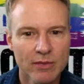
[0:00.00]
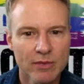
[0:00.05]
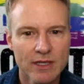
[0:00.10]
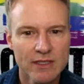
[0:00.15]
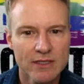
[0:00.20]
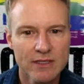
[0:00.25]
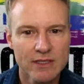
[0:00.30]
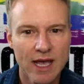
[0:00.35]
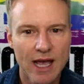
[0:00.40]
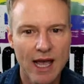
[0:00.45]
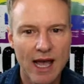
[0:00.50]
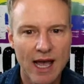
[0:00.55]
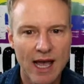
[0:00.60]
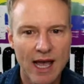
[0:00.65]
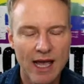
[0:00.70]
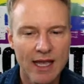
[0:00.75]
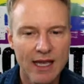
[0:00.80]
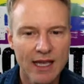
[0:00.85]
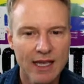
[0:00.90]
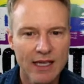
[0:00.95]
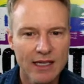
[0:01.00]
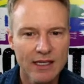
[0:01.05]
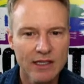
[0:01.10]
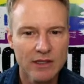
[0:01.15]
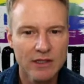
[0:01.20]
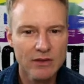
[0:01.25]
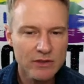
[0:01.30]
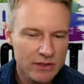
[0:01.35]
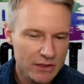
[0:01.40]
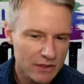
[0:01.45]
Because I
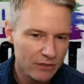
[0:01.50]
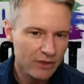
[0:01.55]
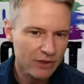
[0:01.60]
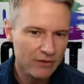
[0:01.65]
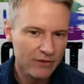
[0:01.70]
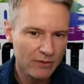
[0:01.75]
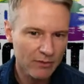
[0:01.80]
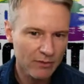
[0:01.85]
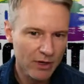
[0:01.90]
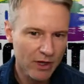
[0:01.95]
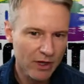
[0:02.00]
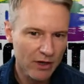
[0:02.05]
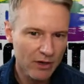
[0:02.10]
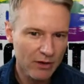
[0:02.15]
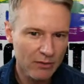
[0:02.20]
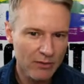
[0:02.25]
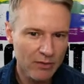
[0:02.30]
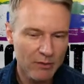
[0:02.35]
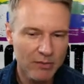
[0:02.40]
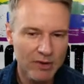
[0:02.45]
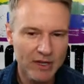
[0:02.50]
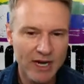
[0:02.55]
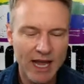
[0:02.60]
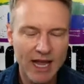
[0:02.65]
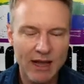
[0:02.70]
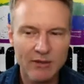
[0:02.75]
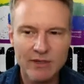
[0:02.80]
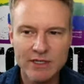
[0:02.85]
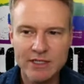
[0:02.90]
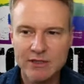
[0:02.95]
used to work from home, but
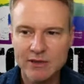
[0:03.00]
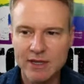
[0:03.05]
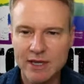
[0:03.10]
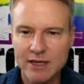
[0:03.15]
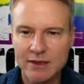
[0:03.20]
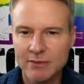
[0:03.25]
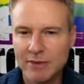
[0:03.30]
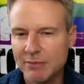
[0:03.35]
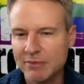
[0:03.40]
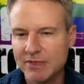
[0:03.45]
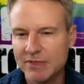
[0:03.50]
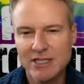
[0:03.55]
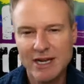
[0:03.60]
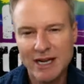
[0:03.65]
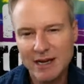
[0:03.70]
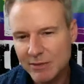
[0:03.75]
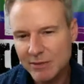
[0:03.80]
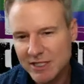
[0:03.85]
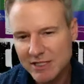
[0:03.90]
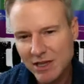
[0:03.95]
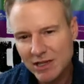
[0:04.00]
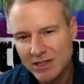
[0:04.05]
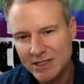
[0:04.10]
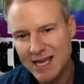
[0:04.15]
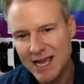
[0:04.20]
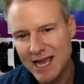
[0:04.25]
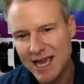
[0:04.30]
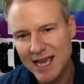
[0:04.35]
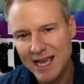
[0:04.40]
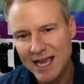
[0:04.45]
I would do that in my pajamas all
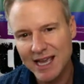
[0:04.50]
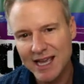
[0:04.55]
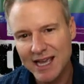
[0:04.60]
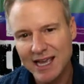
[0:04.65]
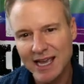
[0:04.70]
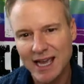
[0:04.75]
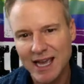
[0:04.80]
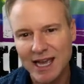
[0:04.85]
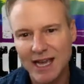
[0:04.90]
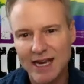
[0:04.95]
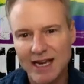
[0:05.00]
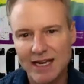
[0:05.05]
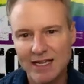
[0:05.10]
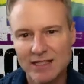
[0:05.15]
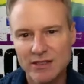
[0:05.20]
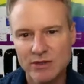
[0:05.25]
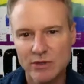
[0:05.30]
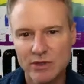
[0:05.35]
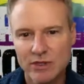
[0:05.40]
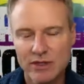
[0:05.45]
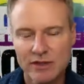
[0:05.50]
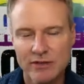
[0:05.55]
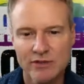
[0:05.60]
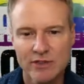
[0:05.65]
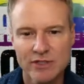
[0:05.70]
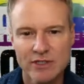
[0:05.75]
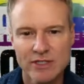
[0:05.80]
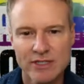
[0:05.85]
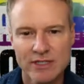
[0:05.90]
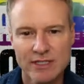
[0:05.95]
day, and it sort of
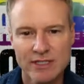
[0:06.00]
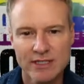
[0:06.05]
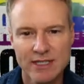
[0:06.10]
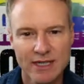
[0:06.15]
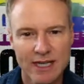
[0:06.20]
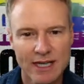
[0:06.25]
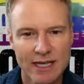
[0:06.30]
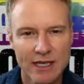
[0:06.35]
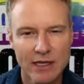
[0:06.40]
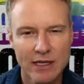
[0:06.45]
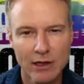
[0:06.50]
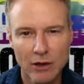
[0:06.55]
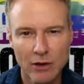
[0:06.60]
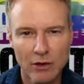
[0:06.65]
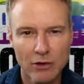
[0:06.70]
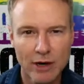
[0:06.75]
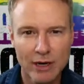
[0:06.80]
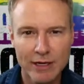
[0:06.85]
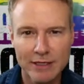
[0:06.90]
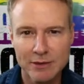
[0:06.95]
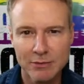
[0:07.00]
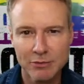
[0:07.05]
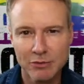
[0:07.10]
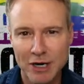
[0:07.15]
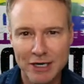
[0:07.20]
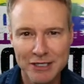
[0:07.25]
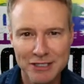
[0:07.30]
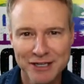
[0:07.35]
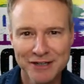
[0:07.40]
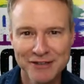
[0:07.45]
turns into like a low grade
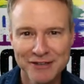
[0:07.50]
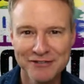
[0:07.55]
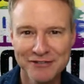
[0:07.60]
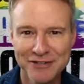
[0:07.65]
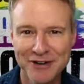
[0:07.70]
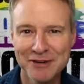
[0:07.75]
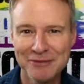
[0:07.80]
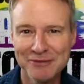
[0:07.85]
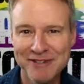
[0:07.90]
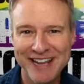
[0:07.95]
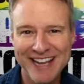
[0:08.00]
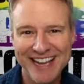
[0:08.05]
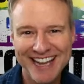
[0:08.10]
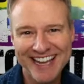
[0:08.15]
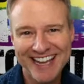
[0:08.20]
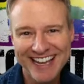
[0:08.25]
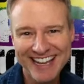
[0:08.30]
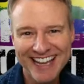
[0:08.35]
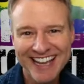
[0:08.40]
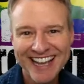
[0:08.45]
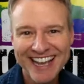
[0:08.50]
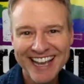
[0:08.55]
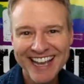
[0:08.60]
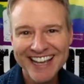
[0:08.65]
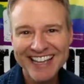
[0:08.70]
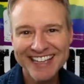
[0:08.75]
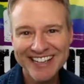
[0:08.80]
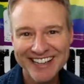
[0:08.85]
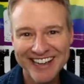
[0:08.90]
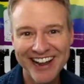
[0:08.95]
depression for me,
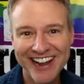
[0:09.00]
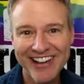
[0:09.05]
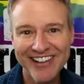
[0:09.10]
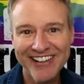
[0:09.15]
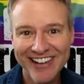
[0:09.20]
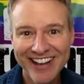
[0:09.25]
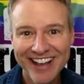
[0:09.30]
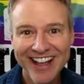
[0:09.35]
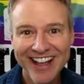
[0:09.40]
you know?